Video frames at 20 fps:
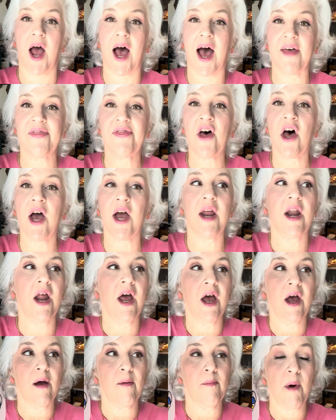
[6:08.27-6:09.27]
I thought,
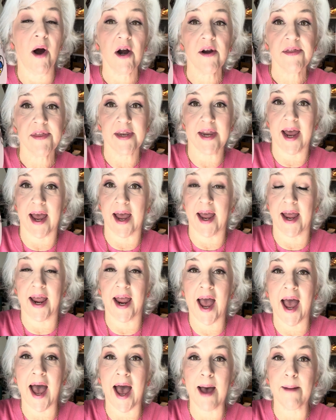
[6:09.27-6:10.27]
birthday,
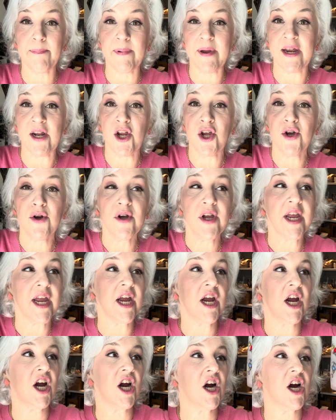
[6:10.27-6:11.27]
Happy New
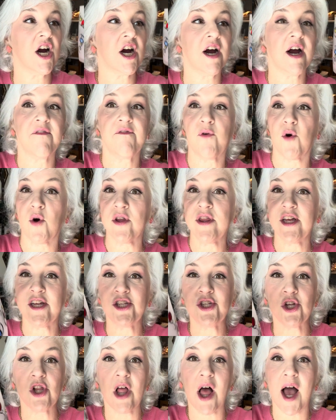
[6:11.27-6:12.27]
Year, 4th of
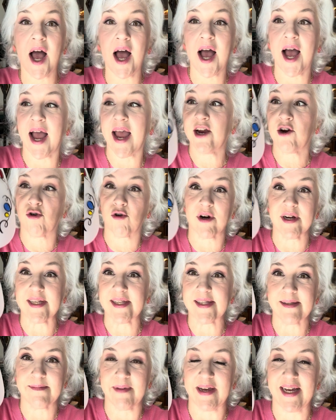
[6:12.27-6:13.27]
July,
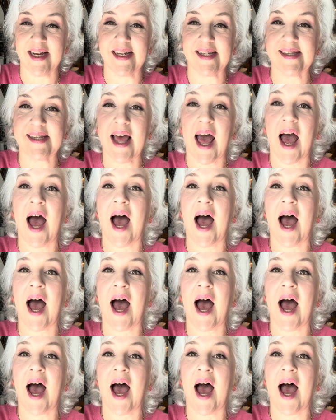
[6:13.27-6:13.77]
Christmas.